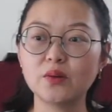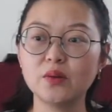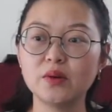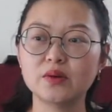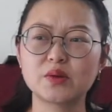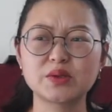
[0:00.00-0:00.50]

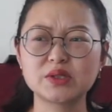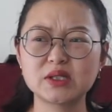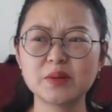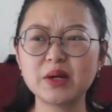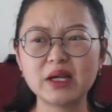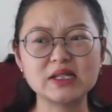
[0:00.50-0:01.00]
there's some
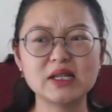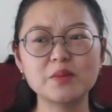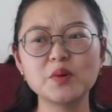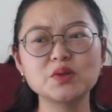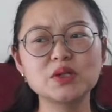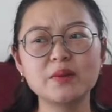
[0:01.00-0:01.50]

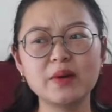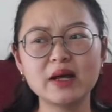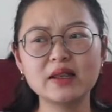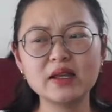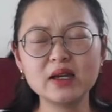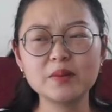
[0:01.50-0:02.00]
examples of, I
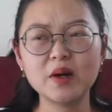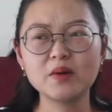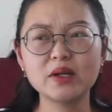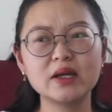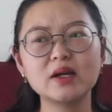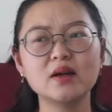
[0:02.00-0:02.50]
think, about
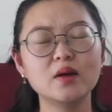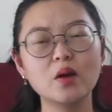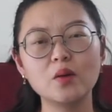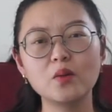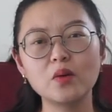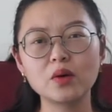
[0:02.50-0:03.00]
like
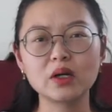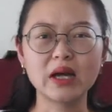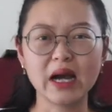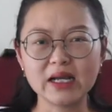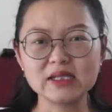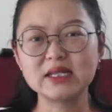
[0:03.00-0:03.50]

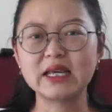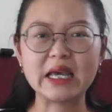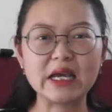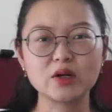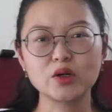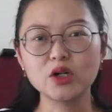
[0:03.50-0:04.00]
guys
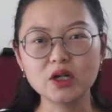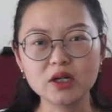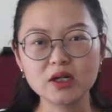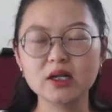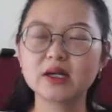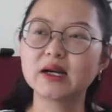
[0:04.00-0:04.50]
can't
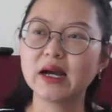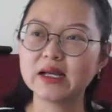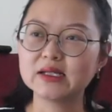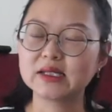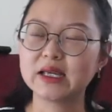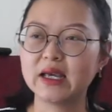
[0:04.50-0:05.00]
cook,
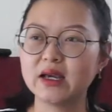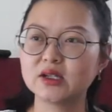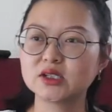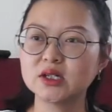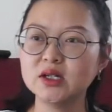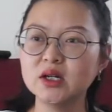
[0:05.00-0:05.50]
guys can't
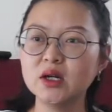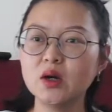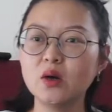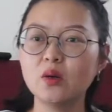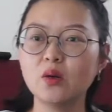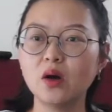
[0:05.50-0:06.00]

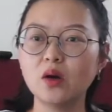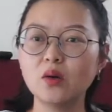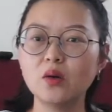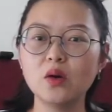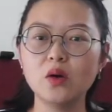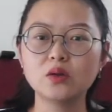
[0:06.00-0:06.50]
uh,
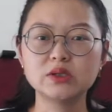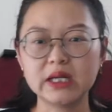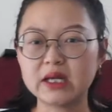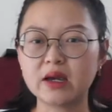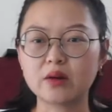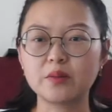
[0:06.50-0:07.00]
take
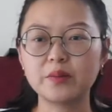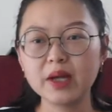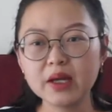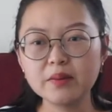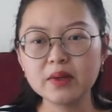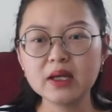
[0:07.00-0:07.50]
care of
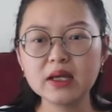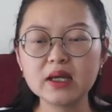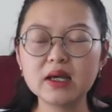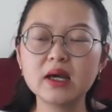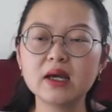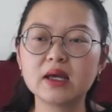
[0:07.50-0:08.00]

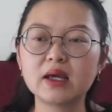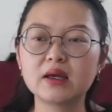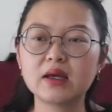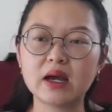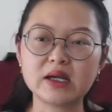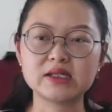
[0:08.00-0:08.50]
baby,
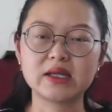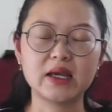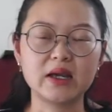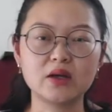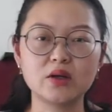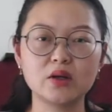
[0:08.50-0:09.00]
guys
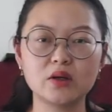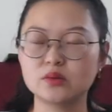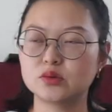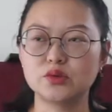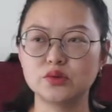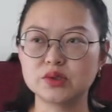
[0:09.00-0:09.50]
can't
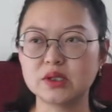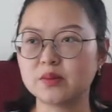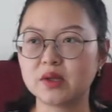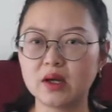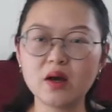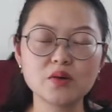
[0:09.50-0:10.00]
do
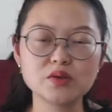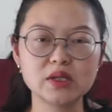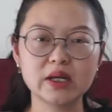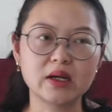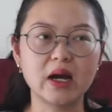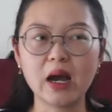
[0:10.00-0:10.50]
something else
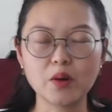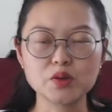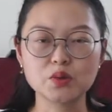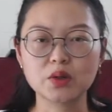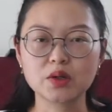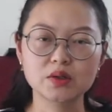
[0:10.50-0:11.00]
like a
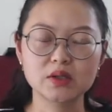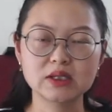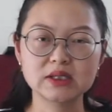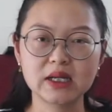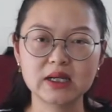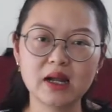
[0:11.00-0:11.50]
housework or things
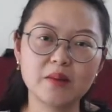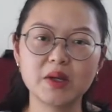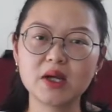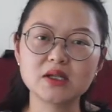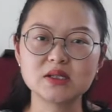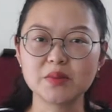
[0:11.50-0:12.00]
like that
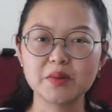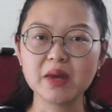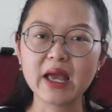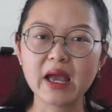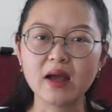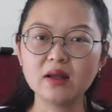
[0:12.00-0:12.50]
because I'm a
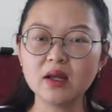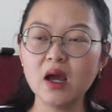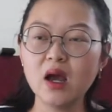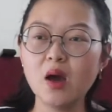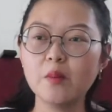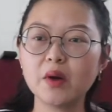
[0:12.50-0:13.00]
man.
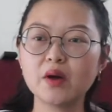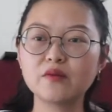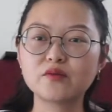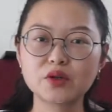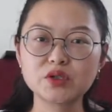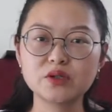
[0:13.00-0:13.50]
But
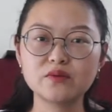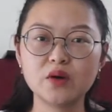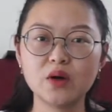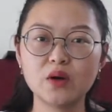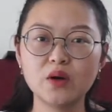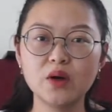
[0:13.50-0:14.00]
first of
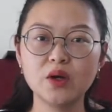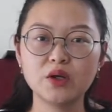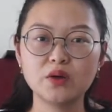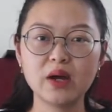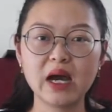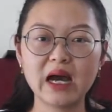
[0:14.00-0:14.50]
all, you
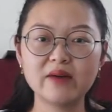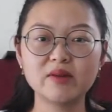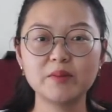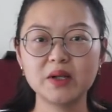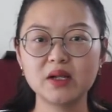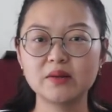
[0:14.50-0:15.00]
have
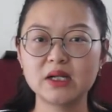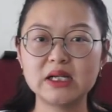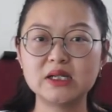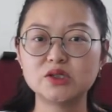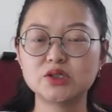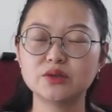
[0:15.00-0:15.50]
ability
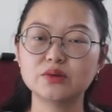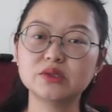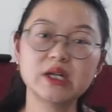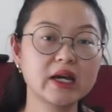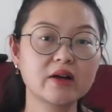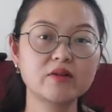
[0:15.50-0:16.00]
to
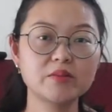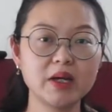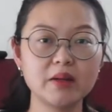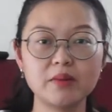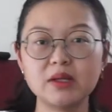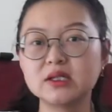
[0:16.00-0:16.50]
take care of
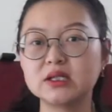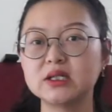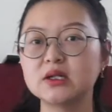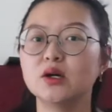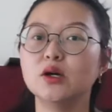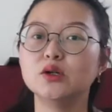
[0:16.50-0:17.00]
babies,
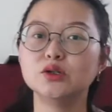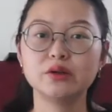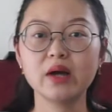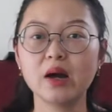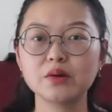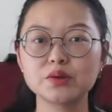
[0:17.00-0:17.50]
do
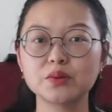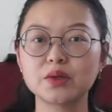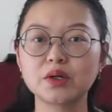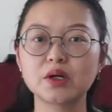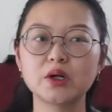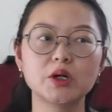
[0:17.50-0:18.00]

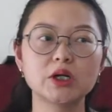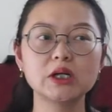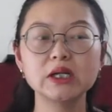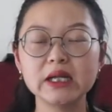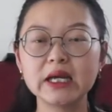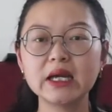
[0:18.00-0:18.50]
housework,
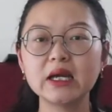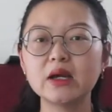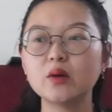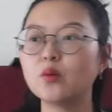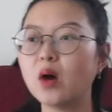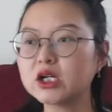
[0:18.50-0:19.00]
clean,
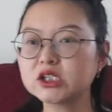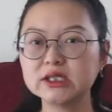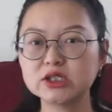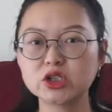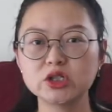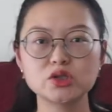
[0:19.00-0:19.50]
wash
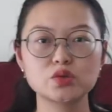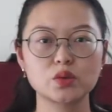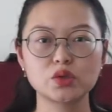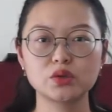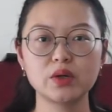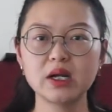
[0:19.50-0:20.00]
dishes, or
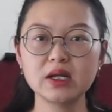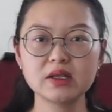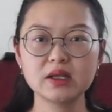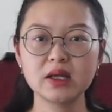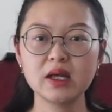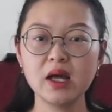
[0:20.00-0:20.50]
do
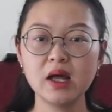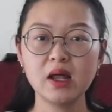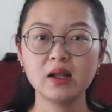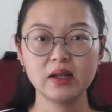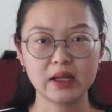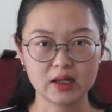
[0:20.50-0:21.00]
anything
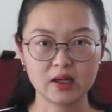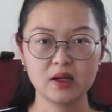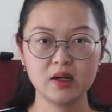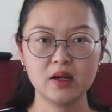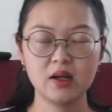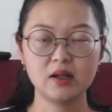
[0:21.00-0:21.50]
like
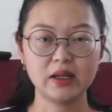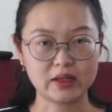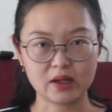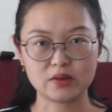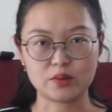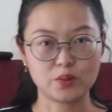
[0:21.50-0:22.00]

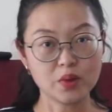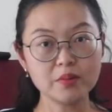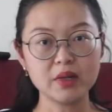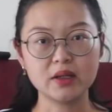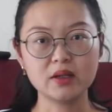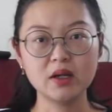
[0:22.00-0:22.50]
other women.